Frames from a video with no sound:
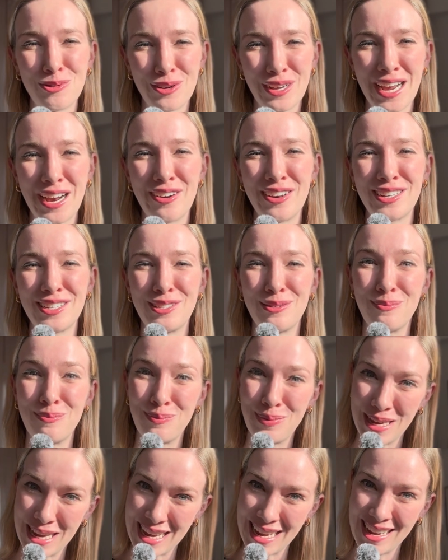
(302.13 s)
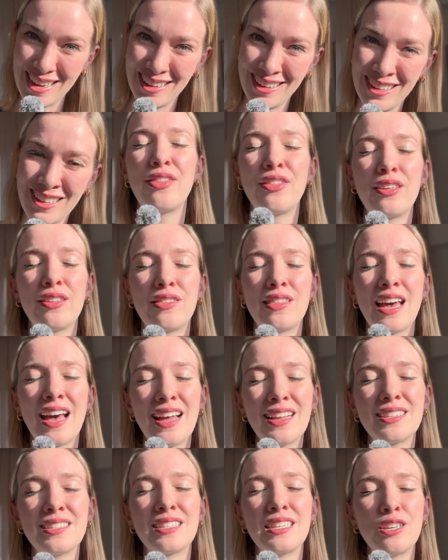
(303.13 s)
your character B, and
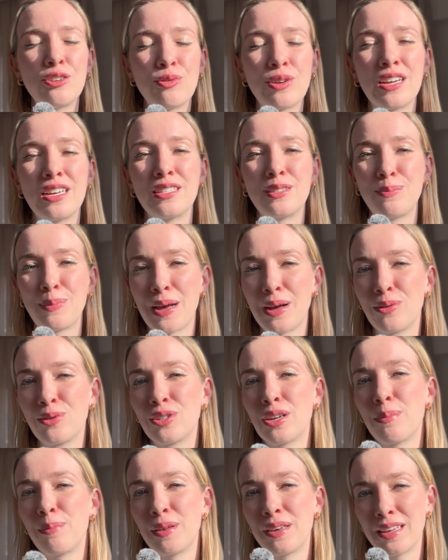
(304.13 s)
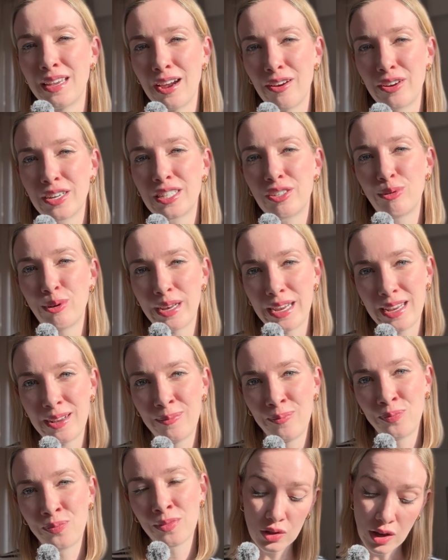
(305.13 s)
that secret is bound up in character E.
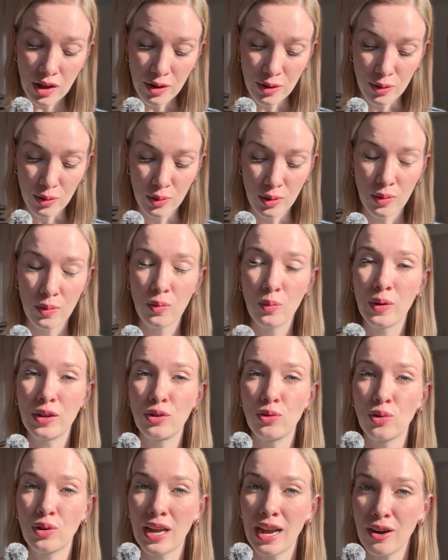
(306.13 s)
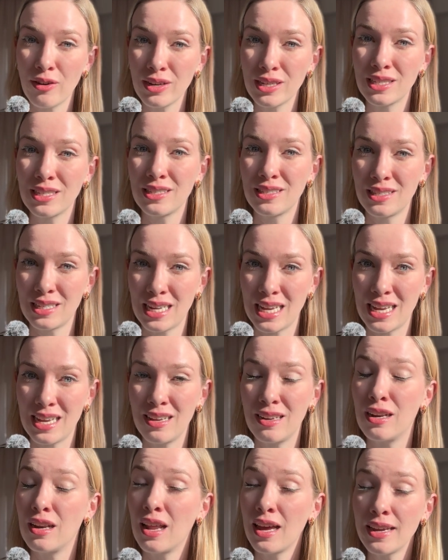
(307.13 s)
So, when your character
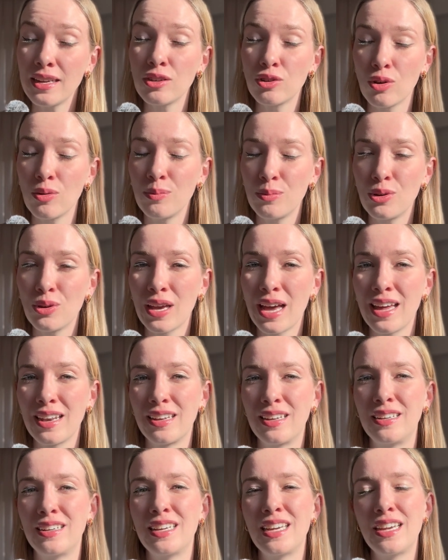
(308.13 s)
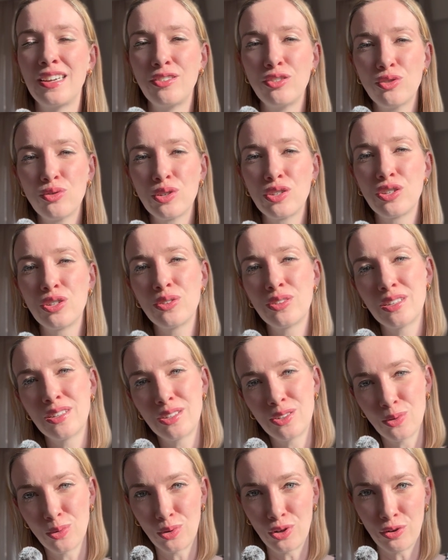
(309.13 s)
C, like Tom Buchanan,
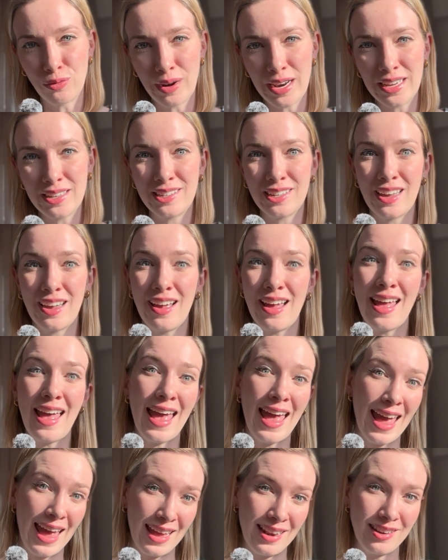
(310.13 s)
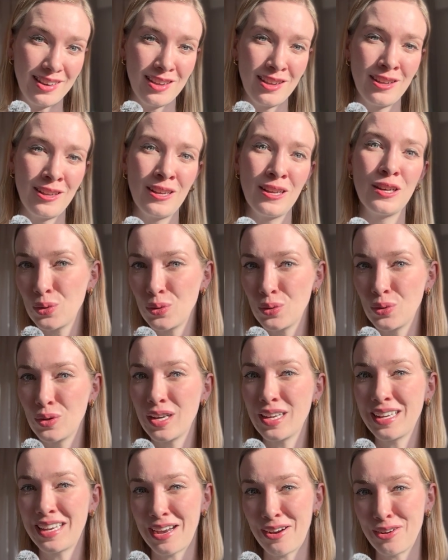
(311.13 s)
introduces your narrator N to
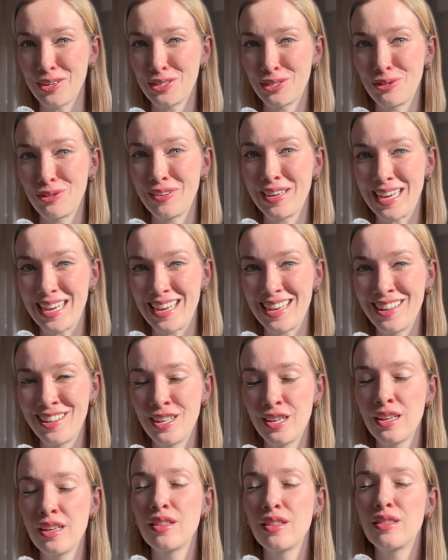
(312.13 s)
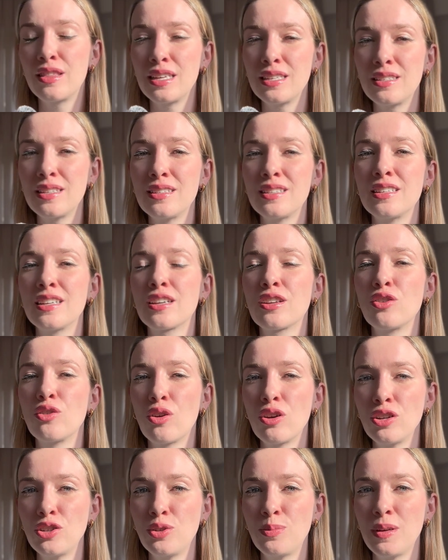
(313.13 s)
character E, this is an
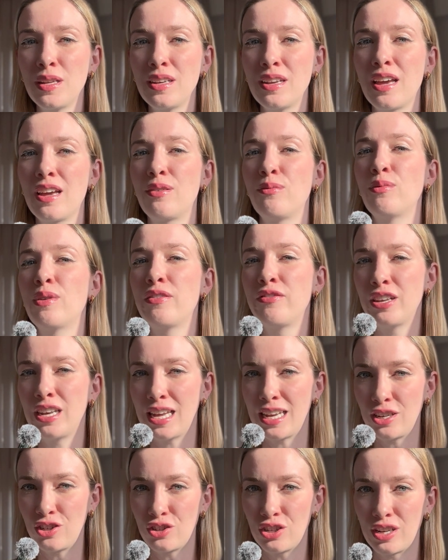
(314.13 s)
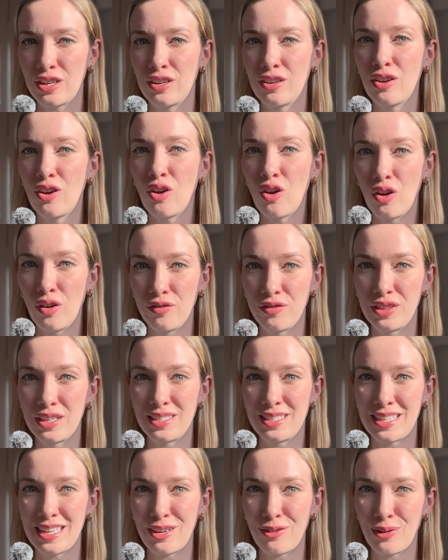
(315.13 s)
acknowledgement and revelation of the
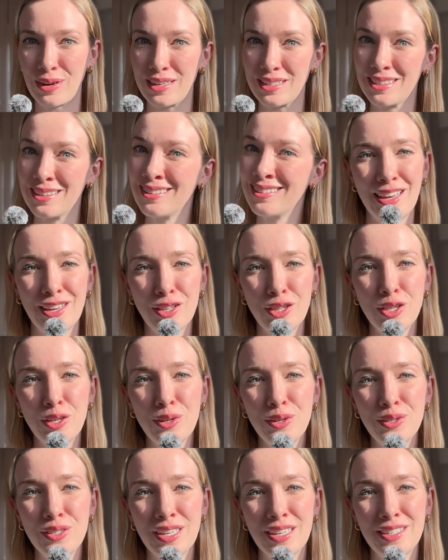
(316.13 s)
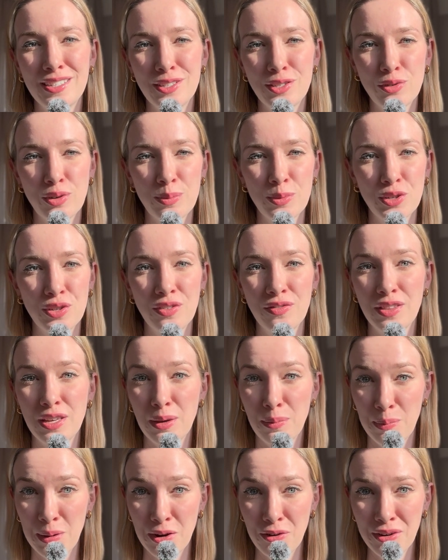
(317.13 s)
secret. Include a description of the
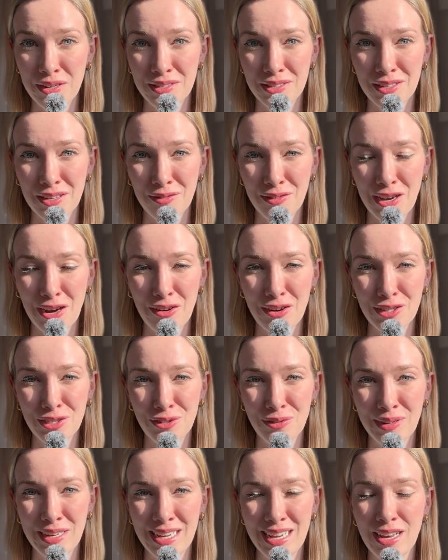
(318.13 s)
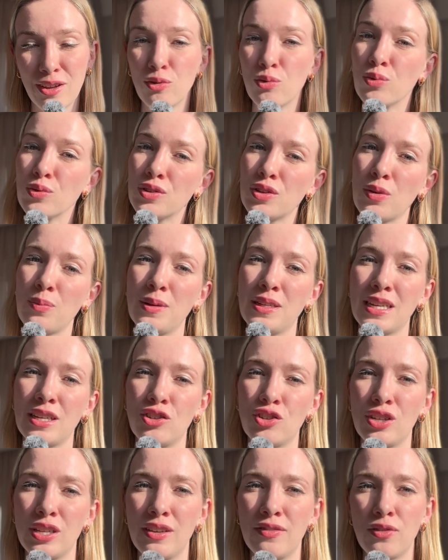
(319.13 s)
appearance of character E and also
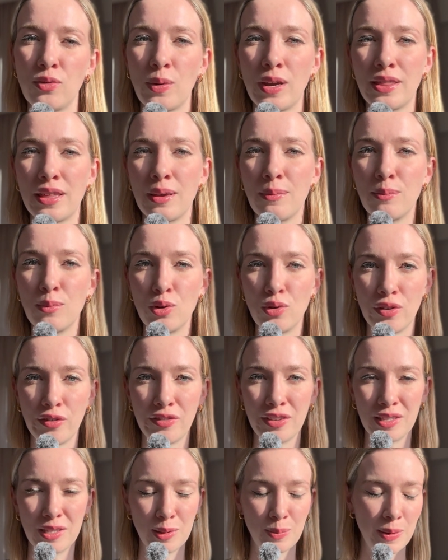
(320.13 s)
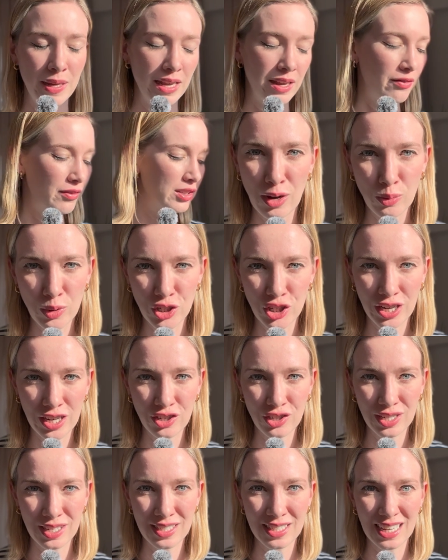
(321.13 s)
potentially of the way they move and speak. Now we're
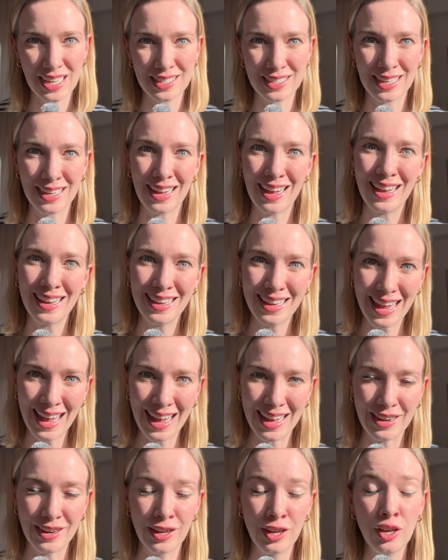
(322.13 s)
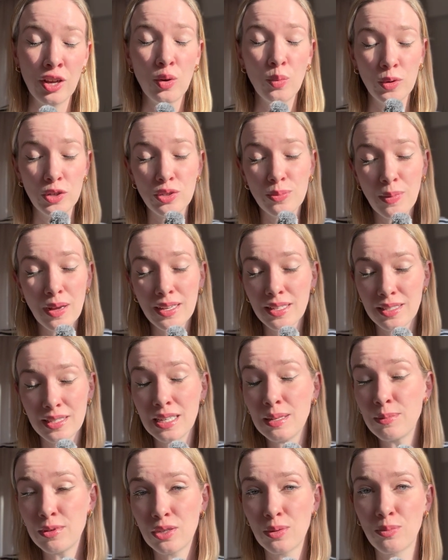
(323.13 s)
changing setting again, which might
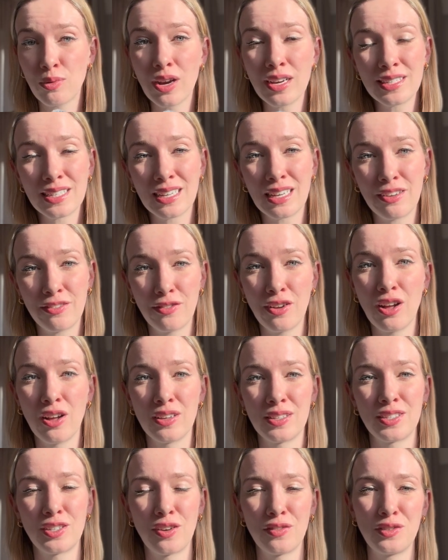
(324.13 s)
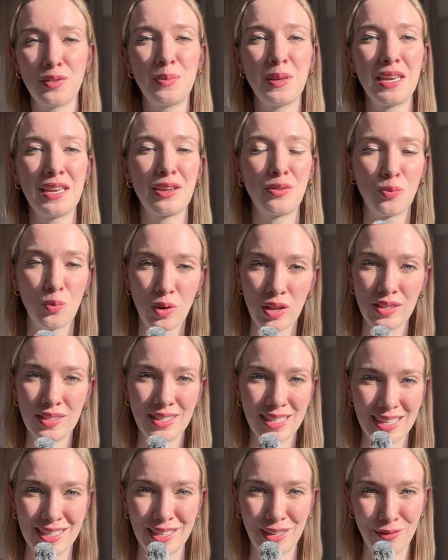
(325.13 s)
seem surprisingly fast after being in one
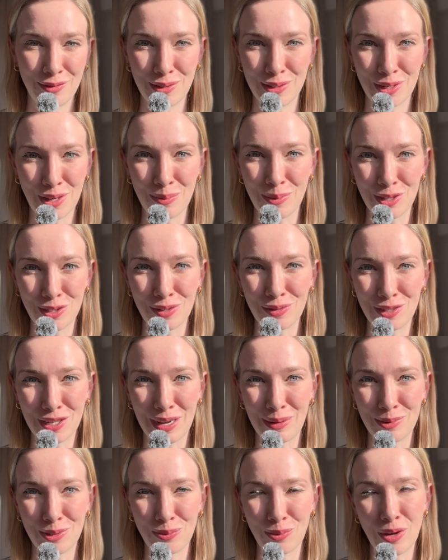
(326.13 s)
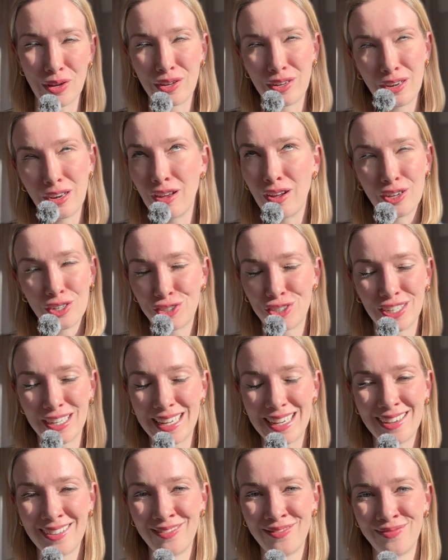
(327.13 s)
setting for so much of chapter 1,
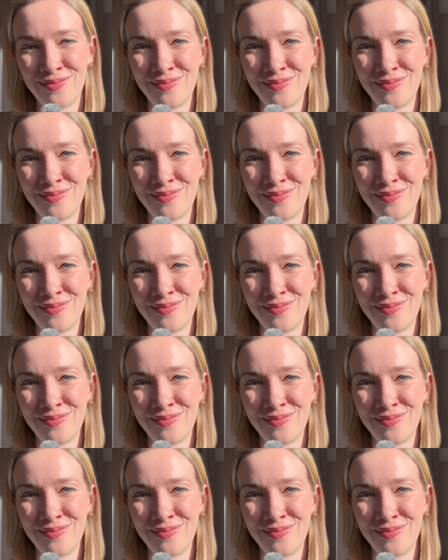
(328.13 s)
largely.